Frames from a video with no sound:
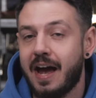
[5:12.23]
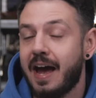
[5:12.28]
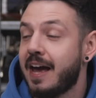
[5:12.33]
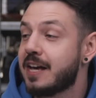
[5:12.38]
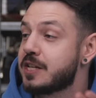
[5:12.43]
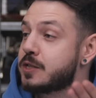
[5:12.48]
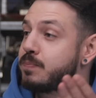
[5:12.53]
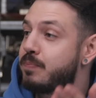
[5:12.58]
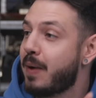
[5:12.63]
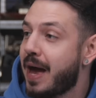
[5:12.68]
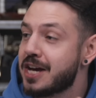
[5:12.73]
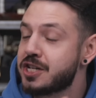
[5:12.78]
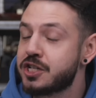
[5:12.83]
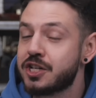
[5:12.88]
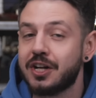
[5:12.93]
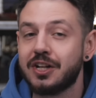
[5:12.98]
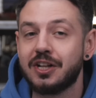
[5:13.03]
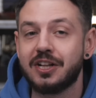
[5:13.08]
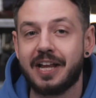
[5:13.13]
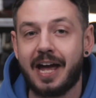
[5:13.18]
a
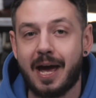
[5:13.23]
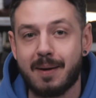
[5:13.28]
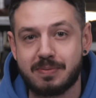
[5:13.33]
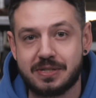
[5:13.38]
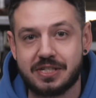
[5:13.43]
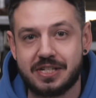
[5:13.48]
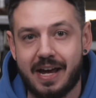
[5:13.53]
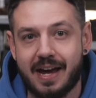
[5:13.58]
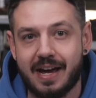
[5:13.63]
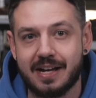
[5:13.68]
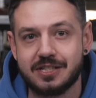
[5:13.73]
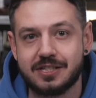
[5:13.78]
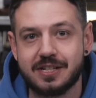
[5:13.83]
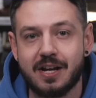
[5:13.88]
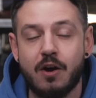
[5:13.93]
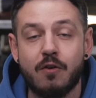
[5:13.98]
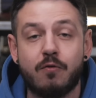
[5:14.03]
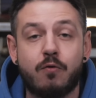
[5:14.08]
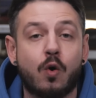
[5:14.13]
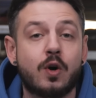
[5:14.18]
special lab stand
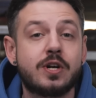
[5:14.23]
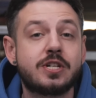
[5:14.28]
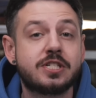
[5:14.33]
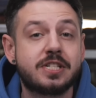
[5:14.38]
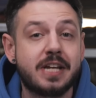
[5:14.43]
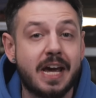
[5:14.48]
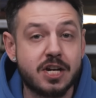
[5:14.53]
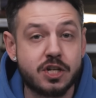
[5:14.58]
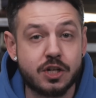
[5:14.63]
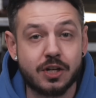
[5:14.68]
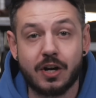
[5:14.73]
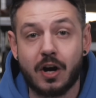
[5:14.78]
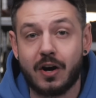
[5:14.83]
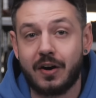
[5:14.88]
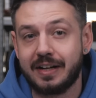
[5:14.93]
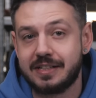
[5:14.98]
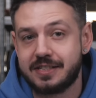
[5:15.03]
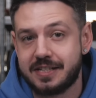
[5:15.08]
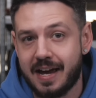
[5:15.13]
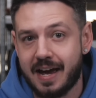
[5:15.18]
for
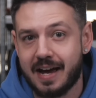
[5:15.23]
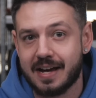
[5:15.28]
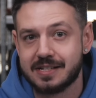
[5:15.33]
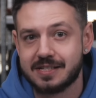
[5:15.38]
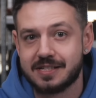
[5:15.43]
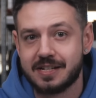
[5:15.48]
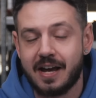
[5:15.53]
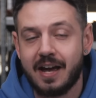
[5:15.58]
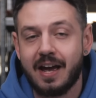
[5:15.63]
stationary tests,